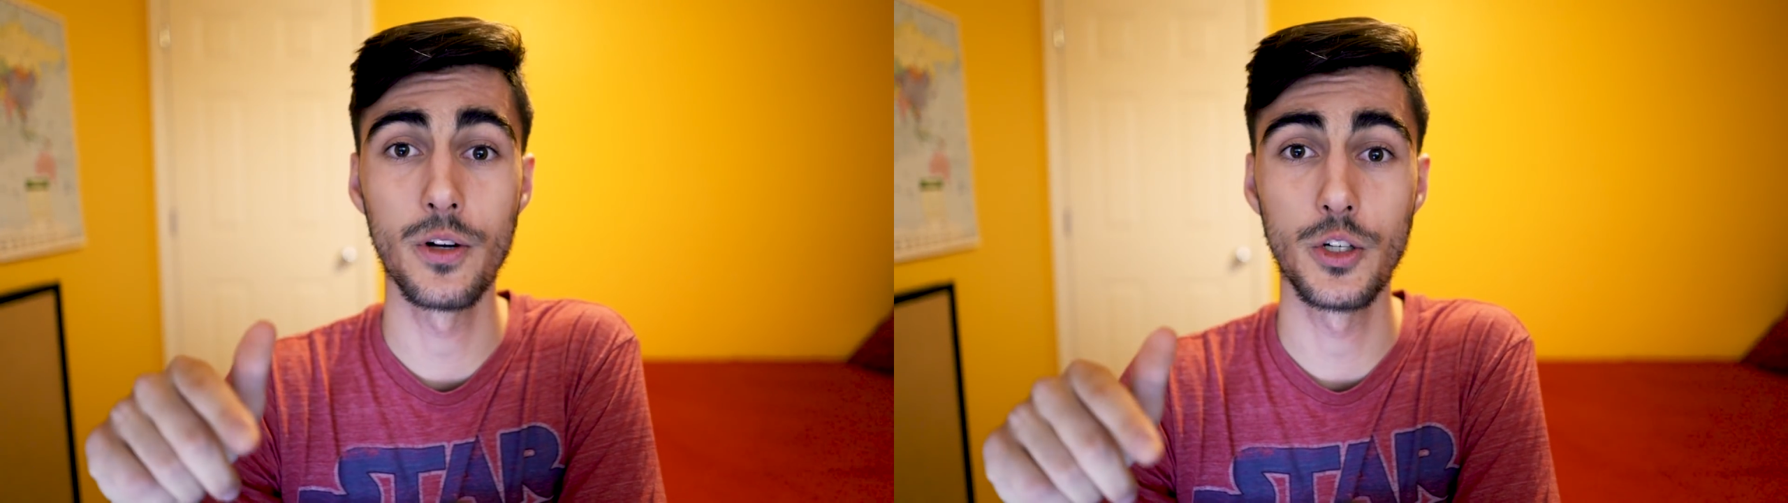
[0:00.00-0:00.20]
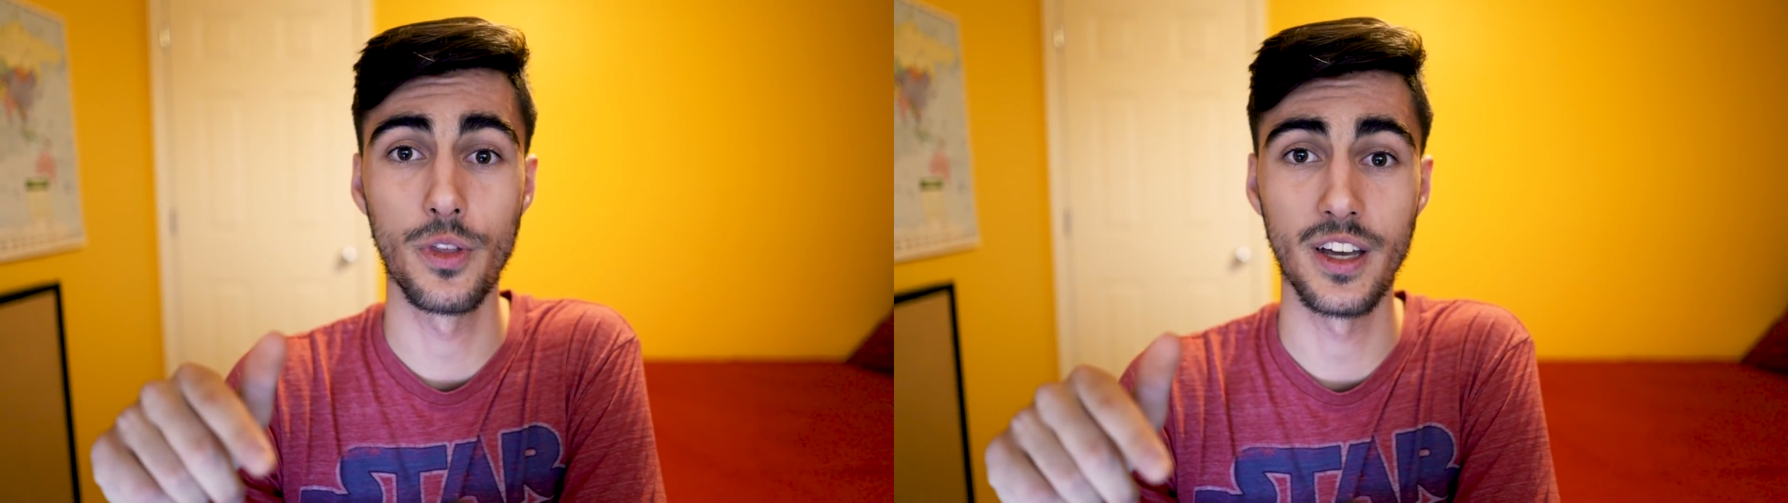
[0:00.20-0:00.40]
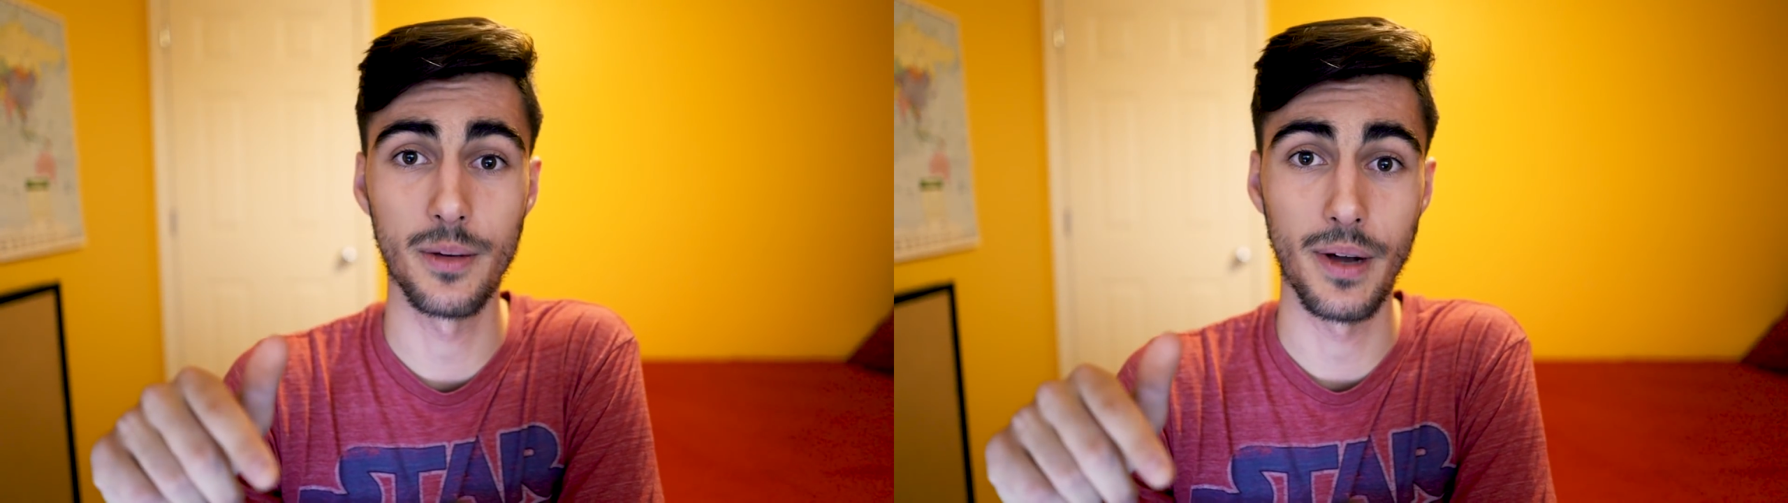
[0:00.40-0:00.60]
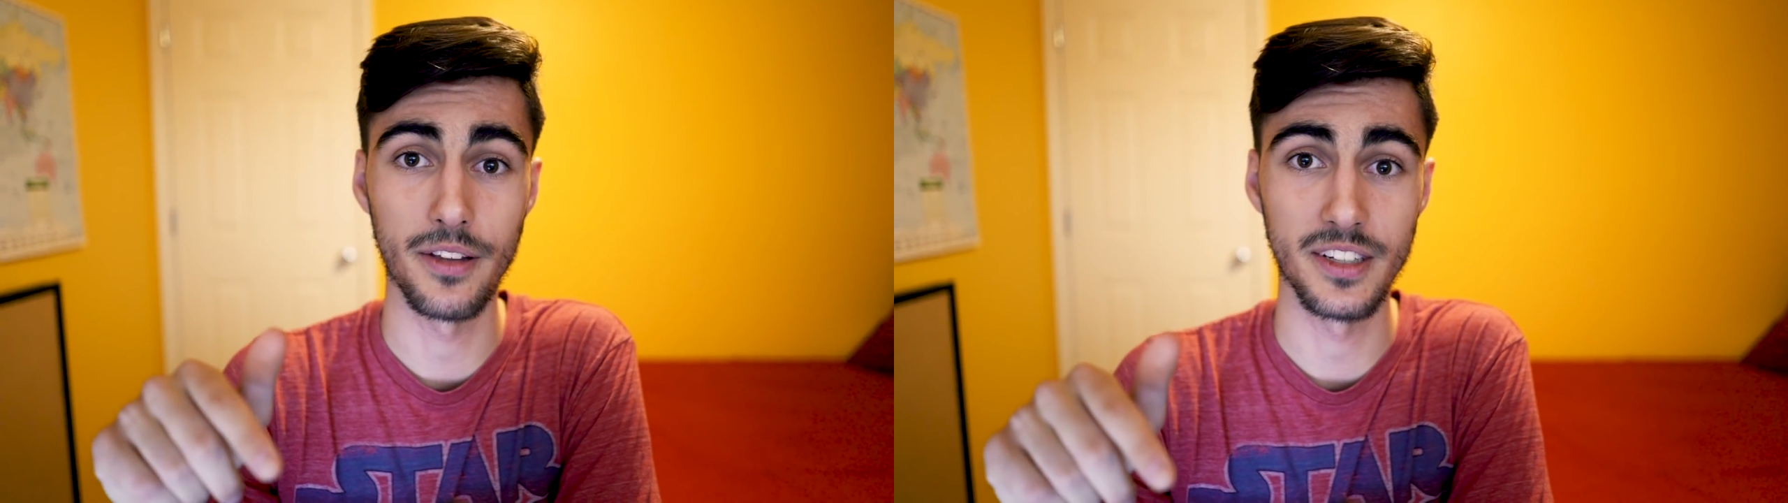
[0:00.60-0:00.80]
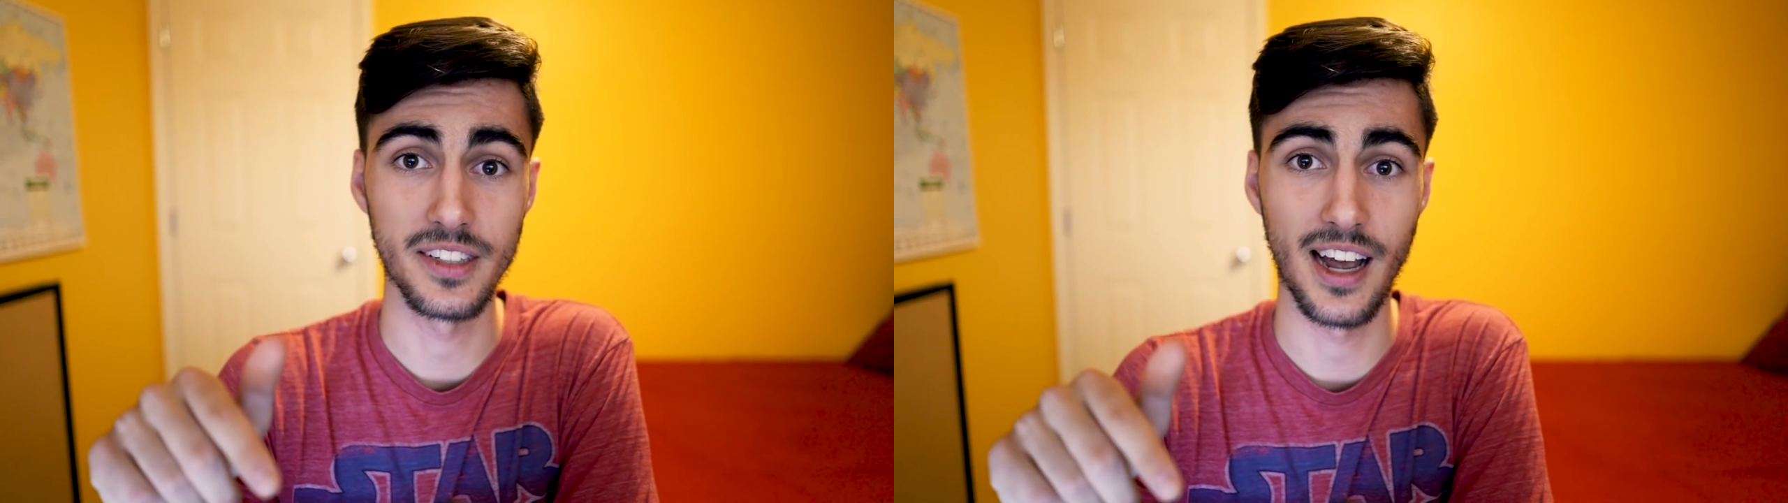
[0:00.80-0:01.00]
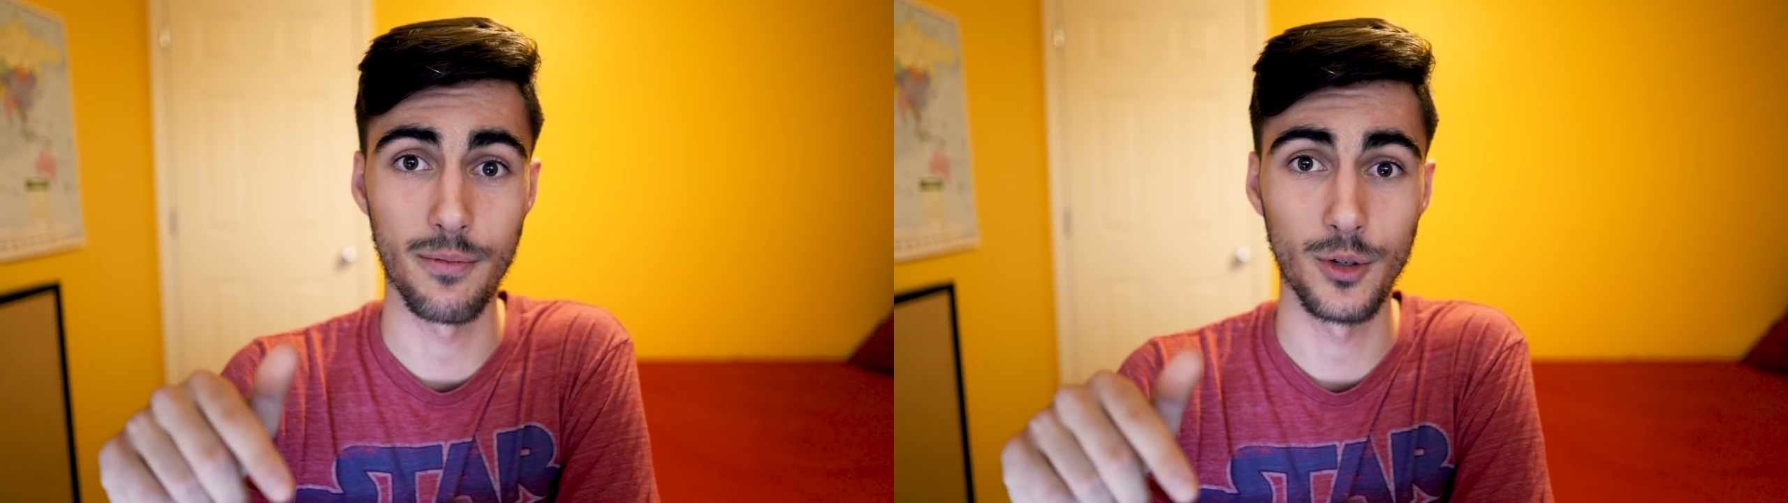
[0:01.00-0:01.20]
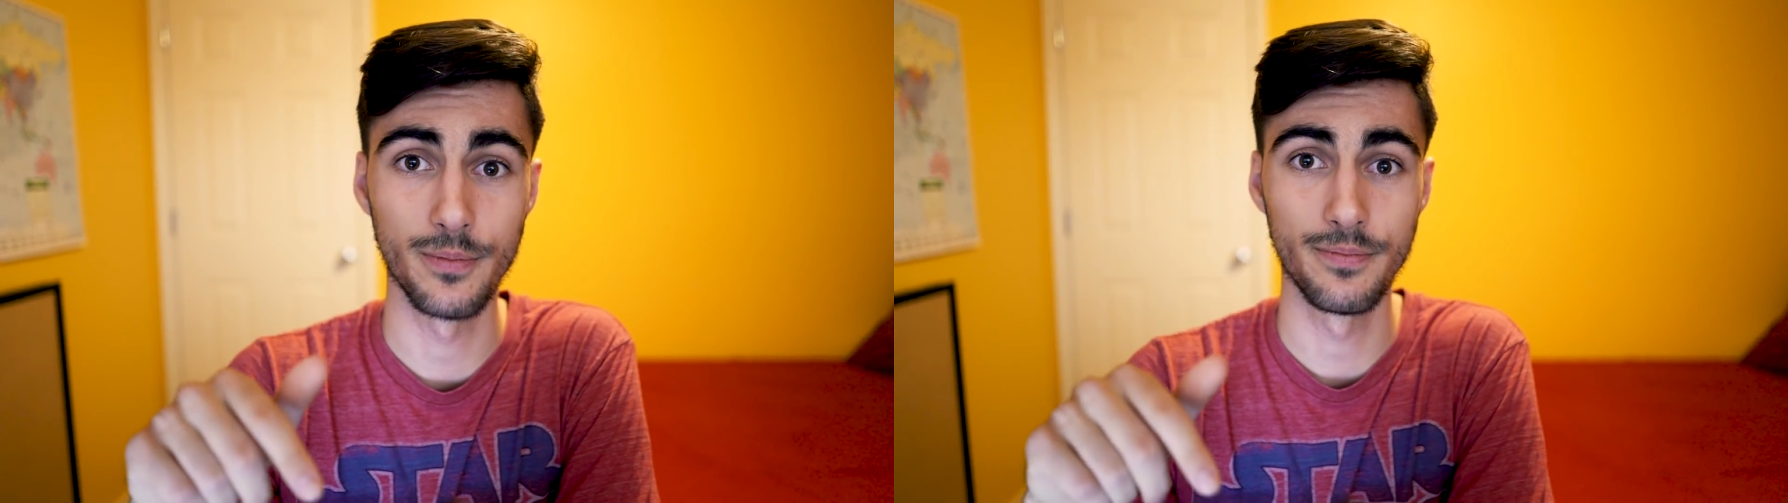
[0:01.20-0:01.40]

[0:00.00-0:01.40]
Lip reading: what you think about this camera.